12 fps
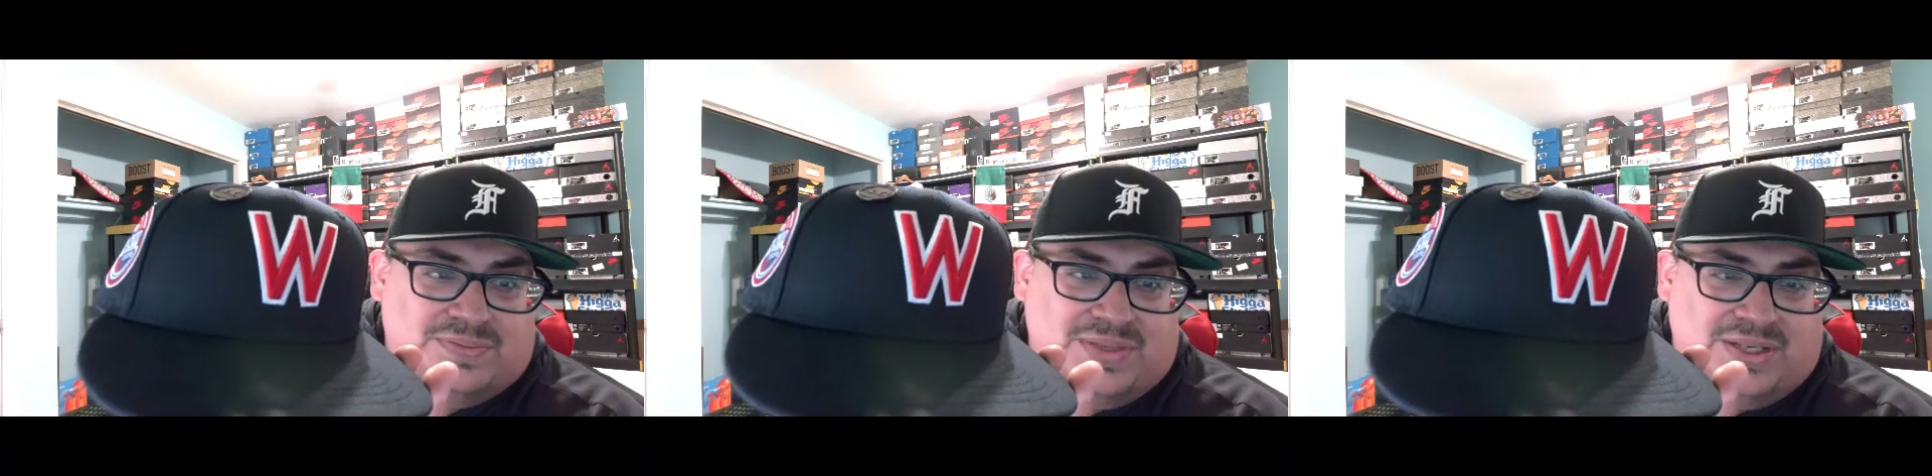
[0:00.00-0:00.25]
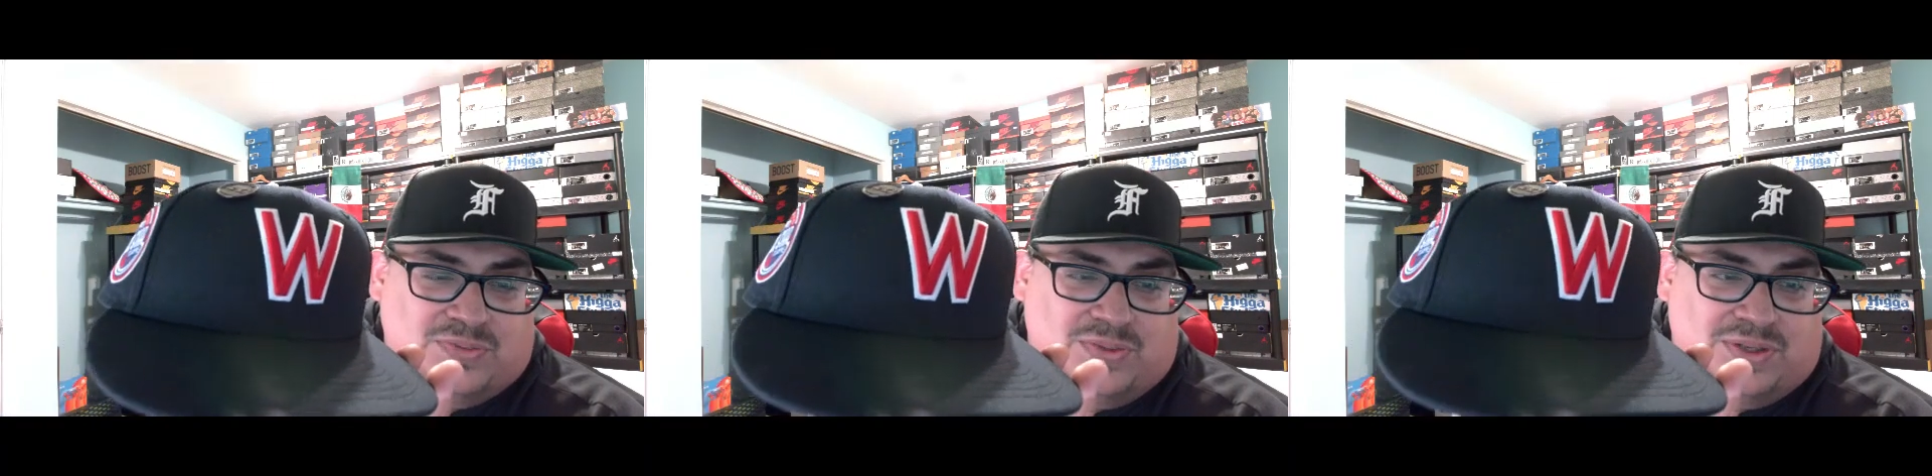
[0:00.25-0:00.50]

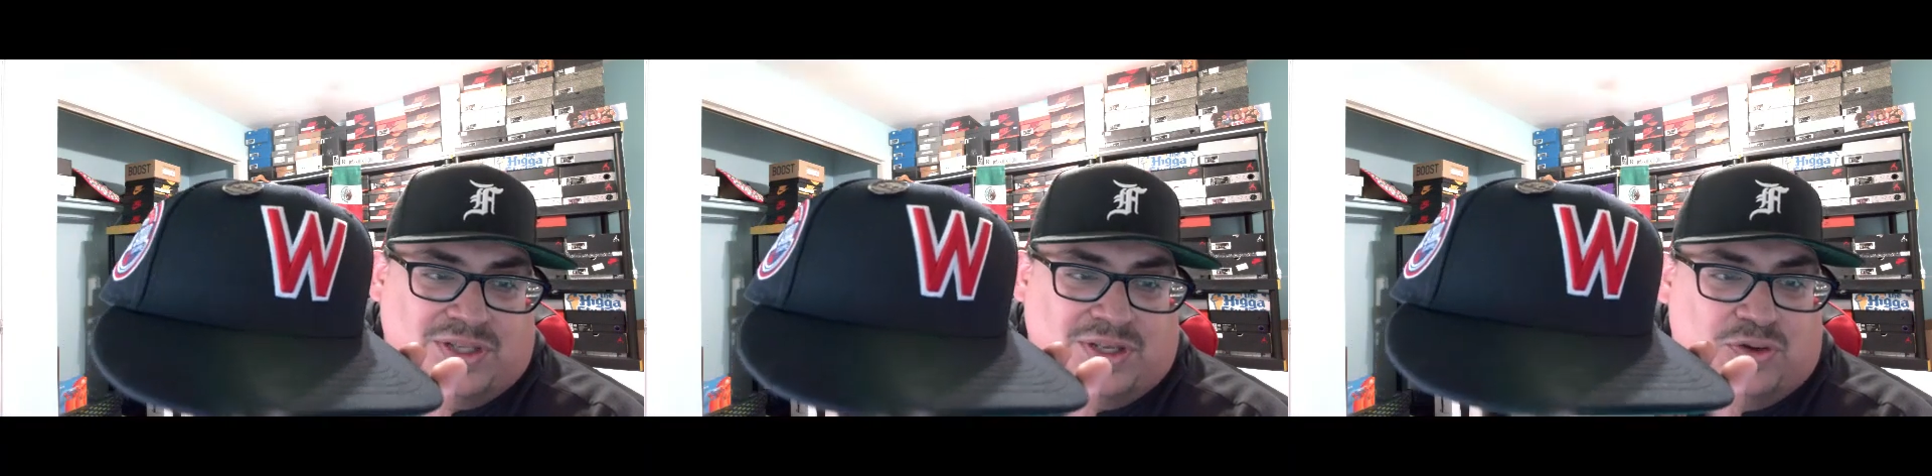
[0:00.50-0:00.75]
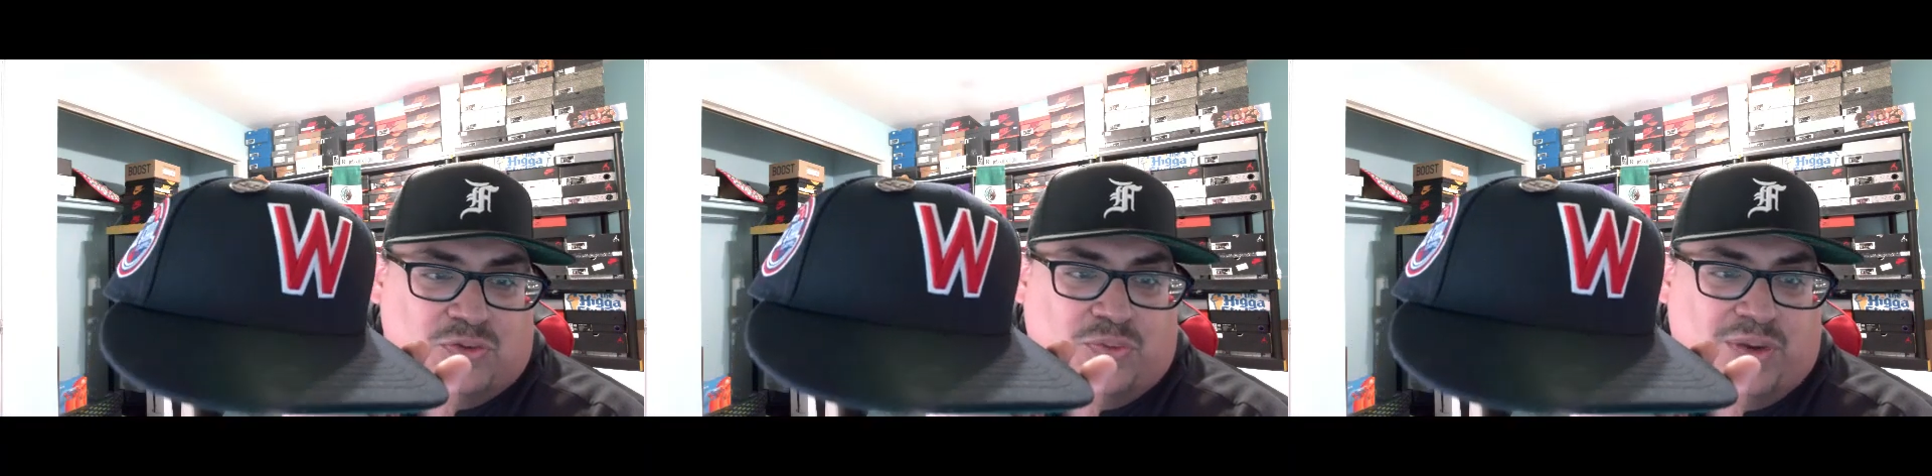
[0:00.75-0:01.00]
This was the
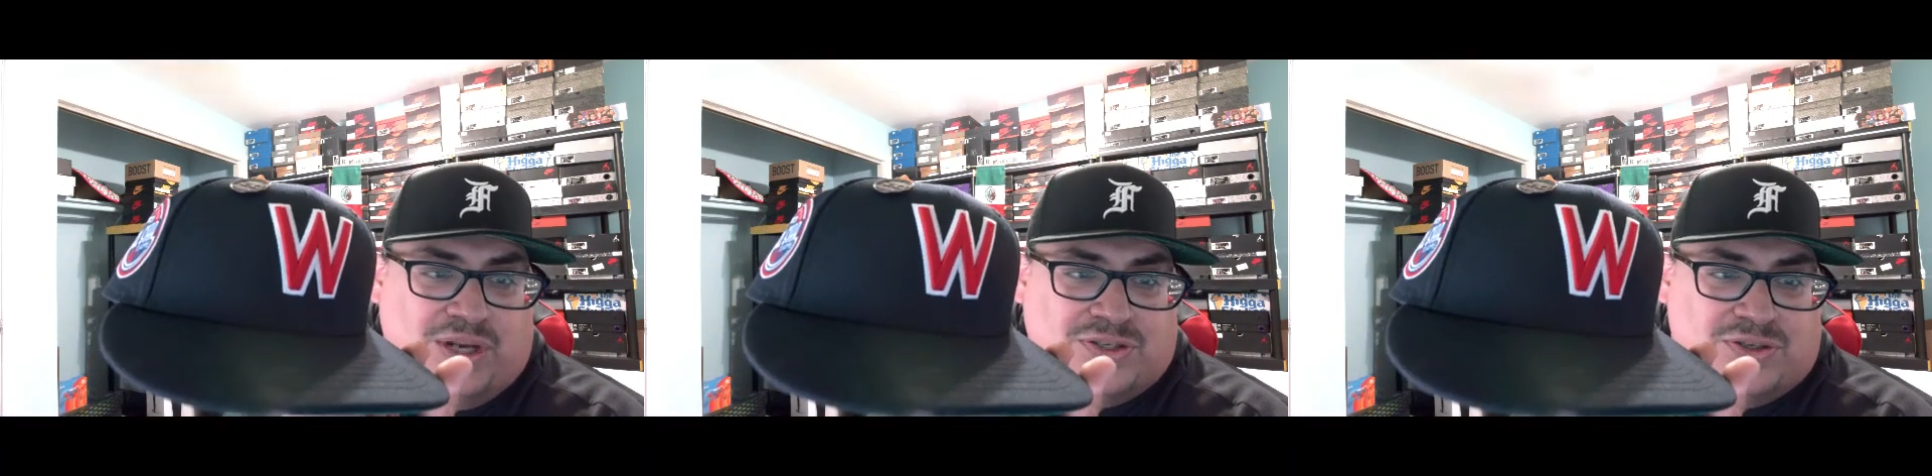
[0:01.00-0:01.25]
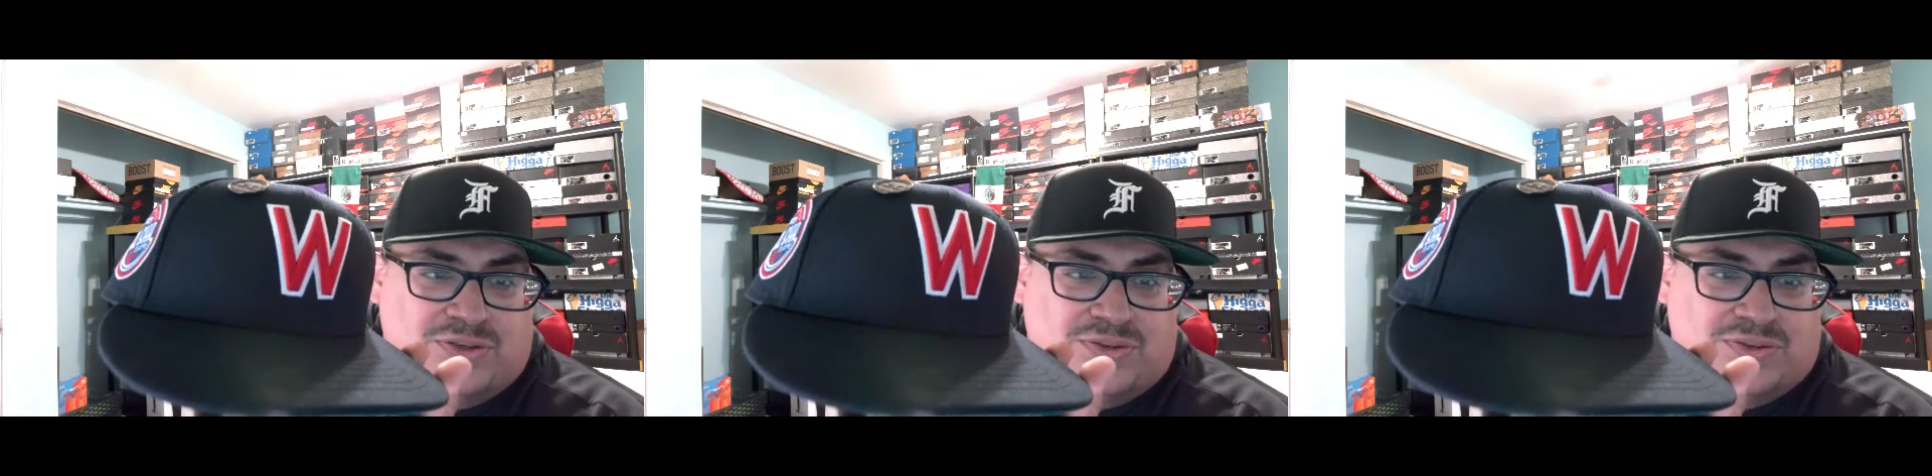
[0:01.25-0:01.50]
old
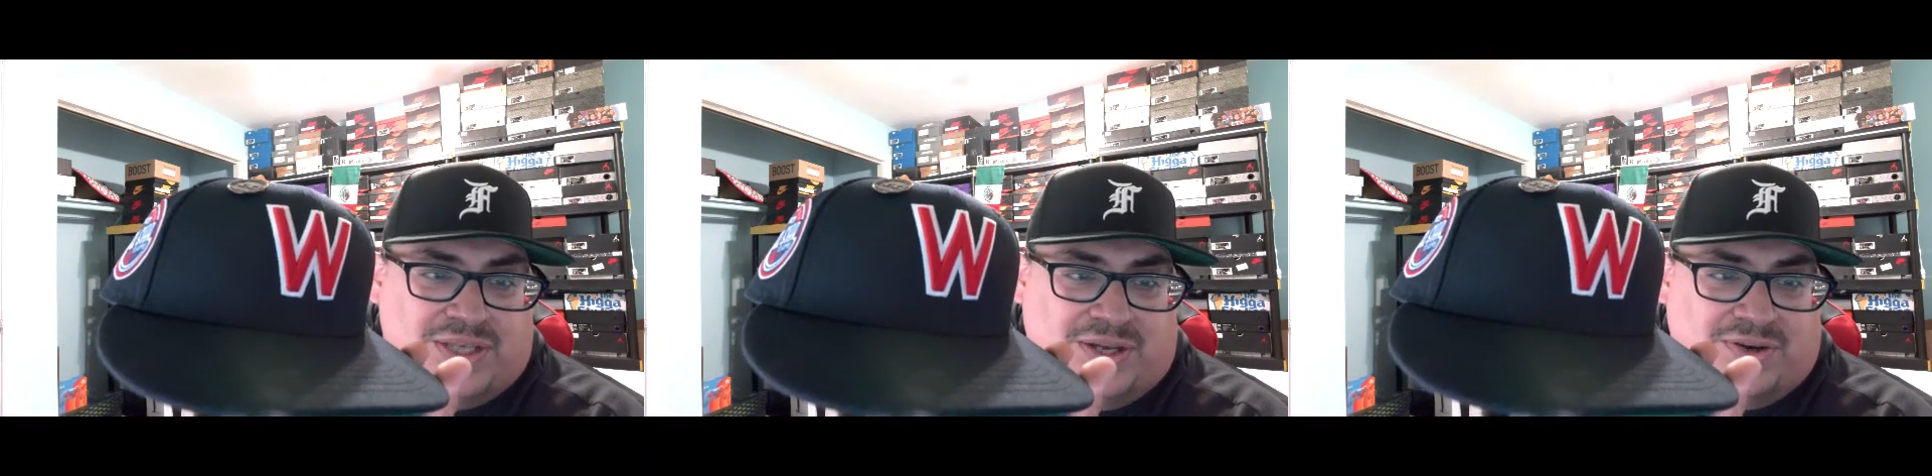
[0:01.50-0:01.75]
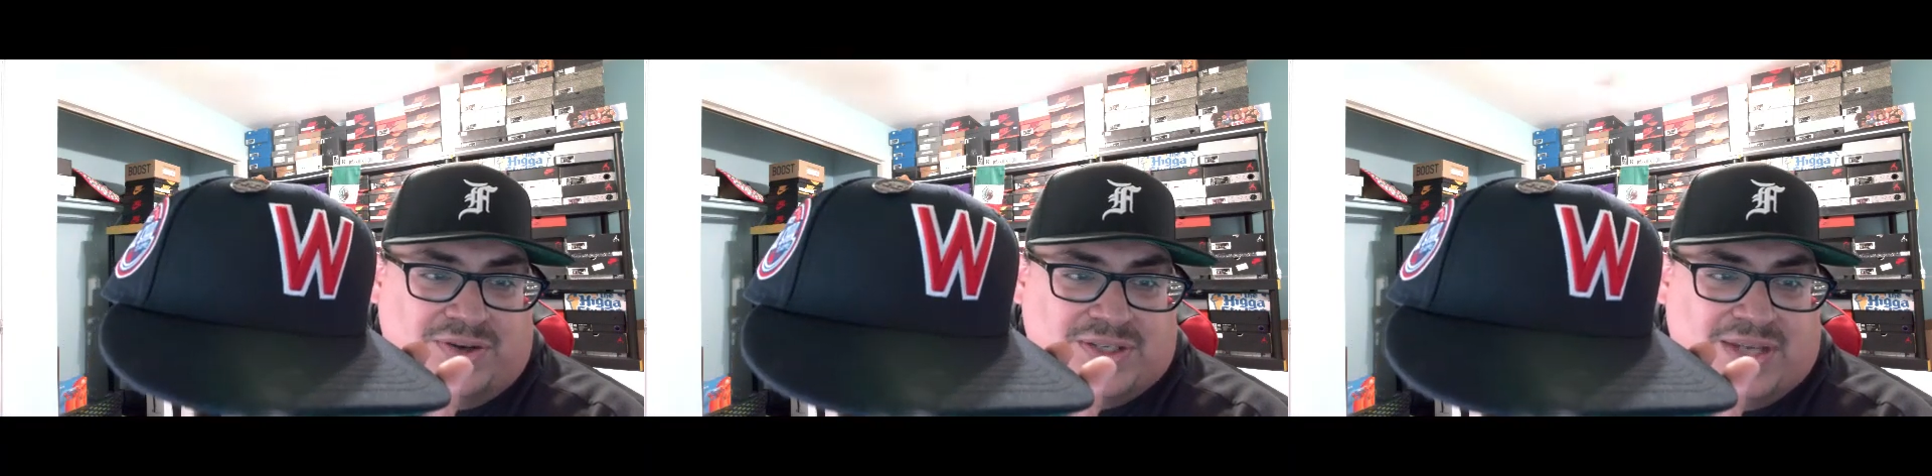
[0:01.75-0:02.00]
retro
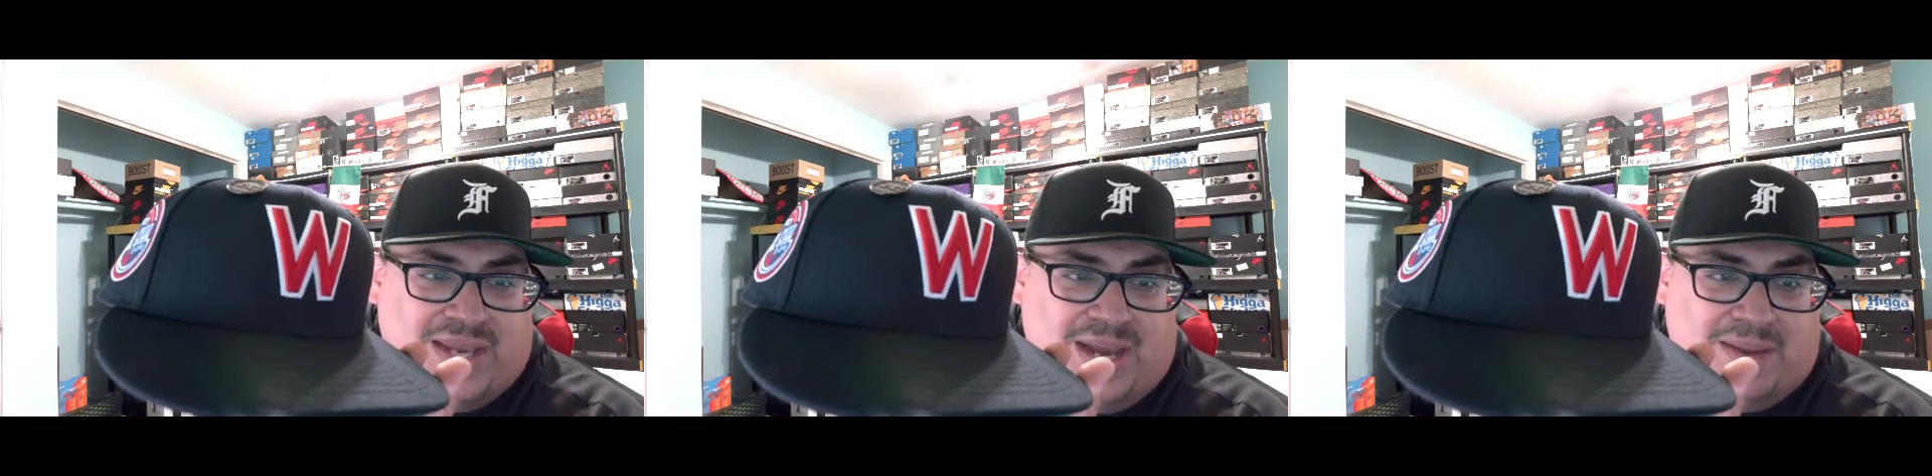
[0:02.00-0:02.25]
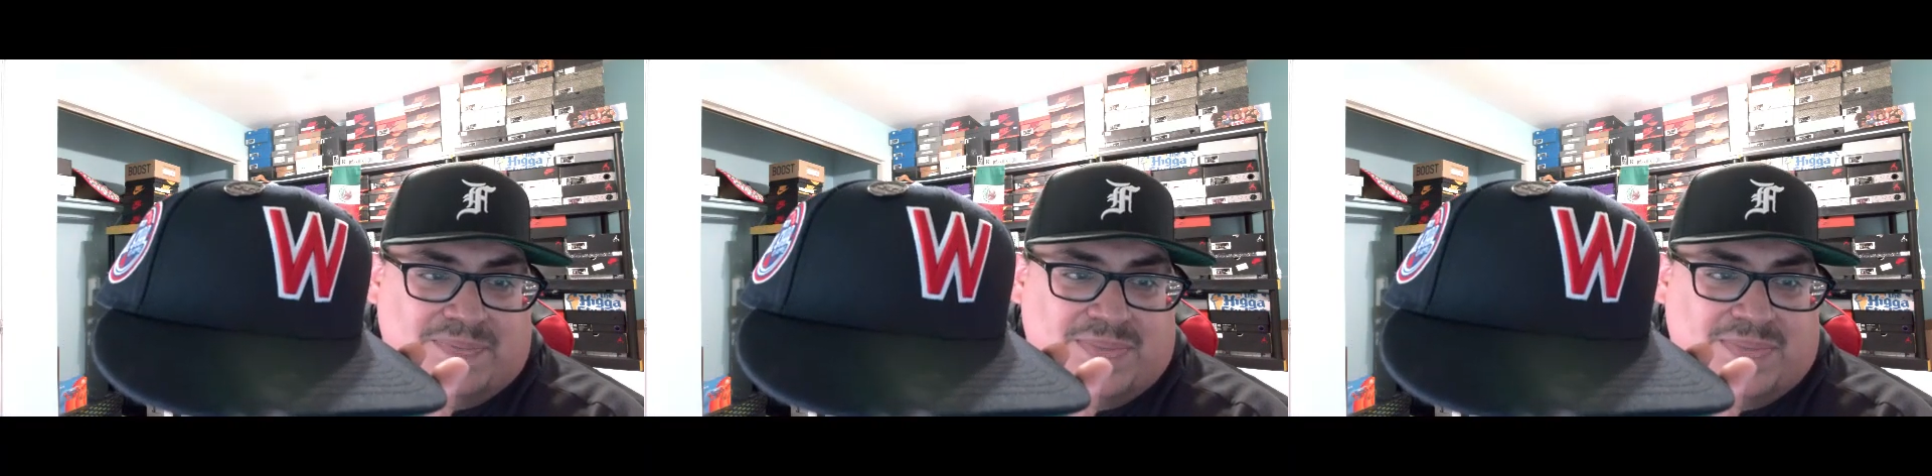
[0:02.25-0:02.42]
Senators cap